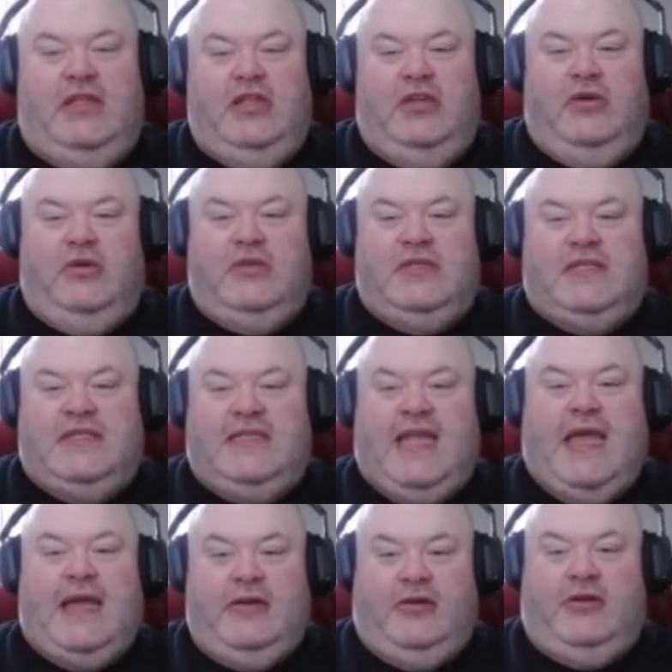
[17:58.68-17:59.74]
you know,
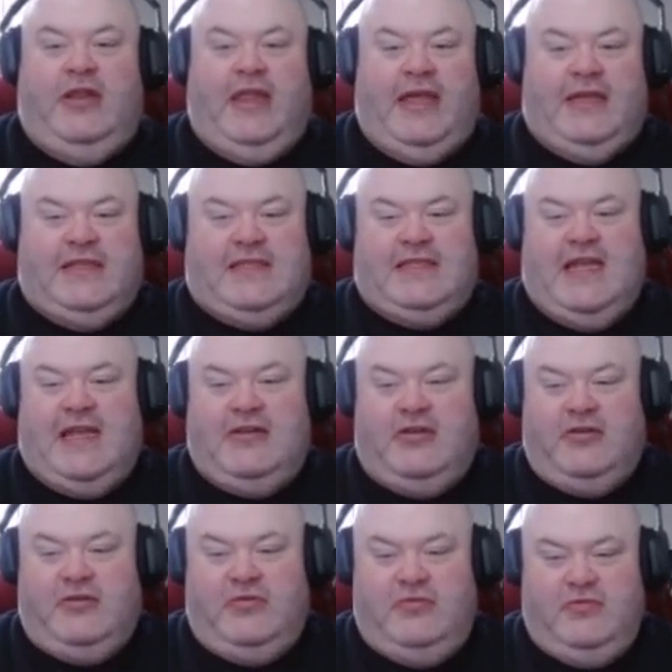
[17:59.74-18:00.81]
standard, like a
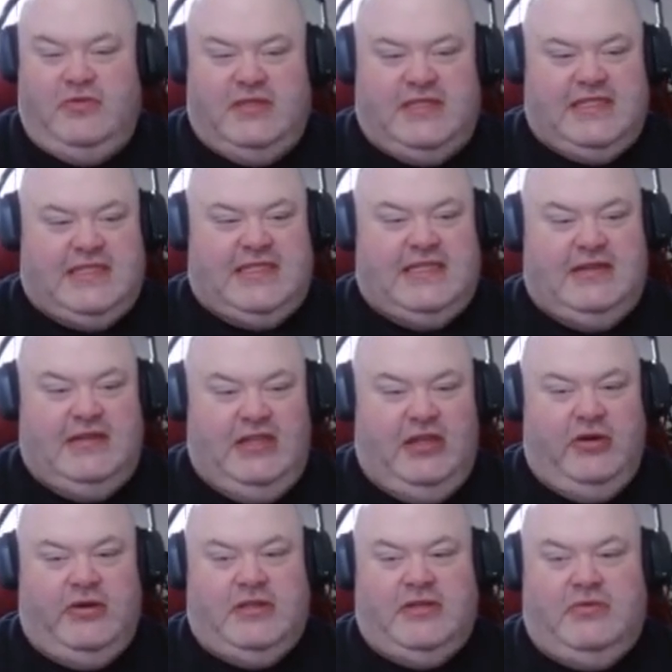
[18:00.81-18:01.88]
standard, you
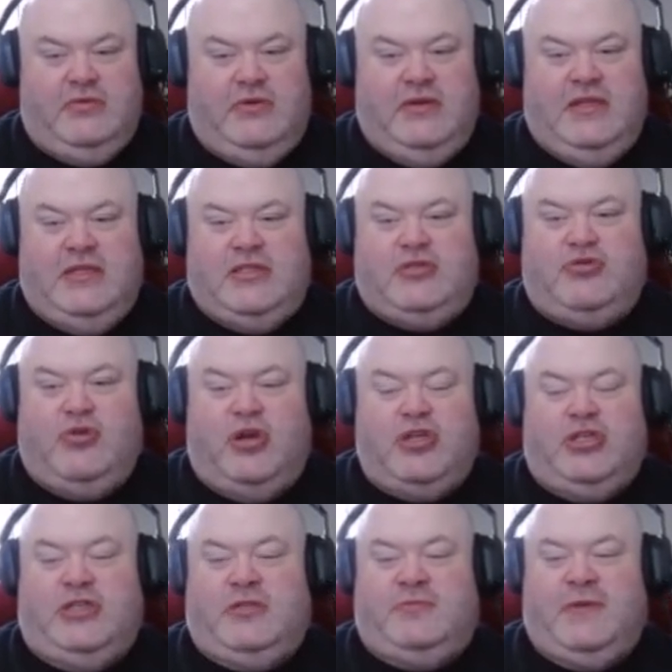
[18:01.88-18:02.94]
know,
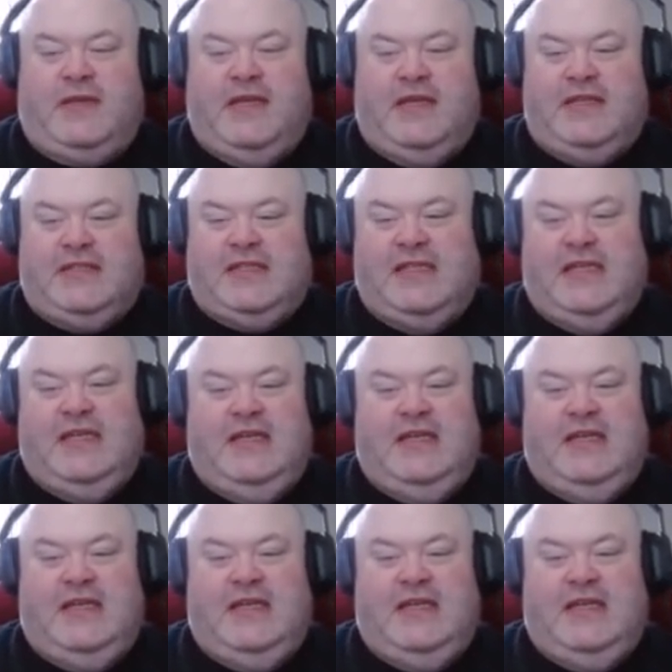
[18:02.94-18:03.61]
instructions, because